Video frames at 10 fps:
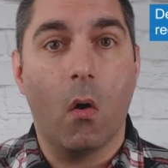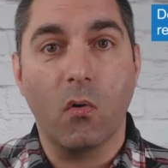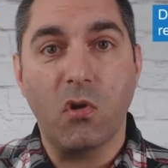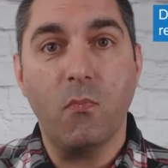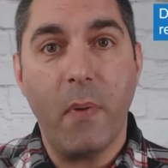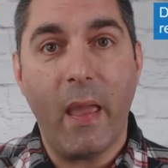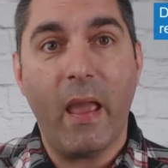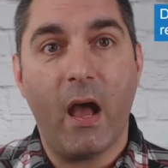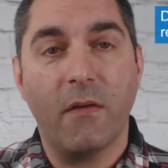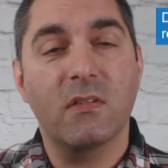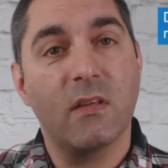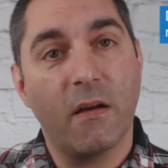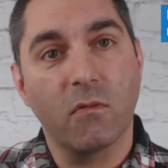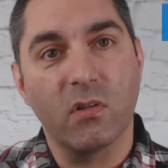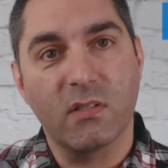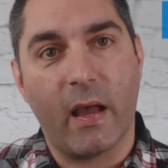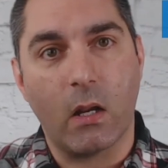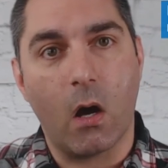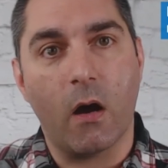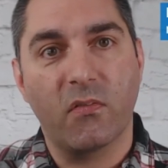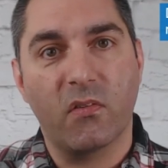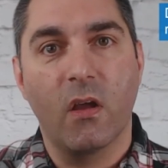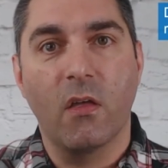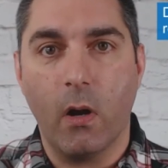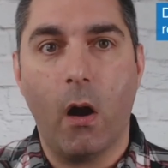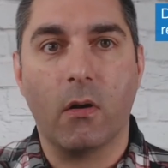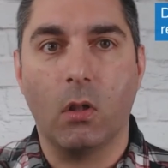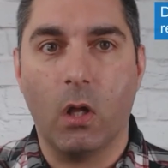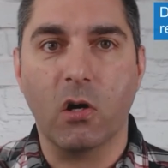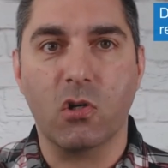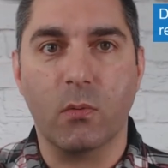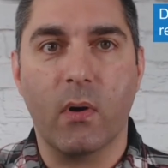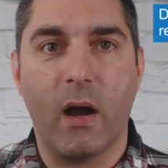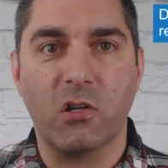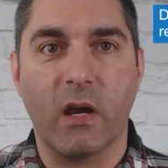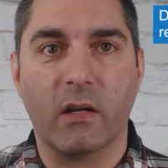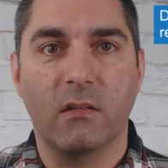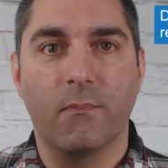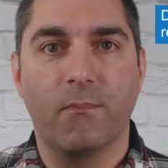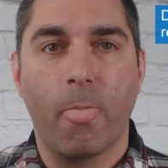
or you may have several sign-offs throughout a larger project.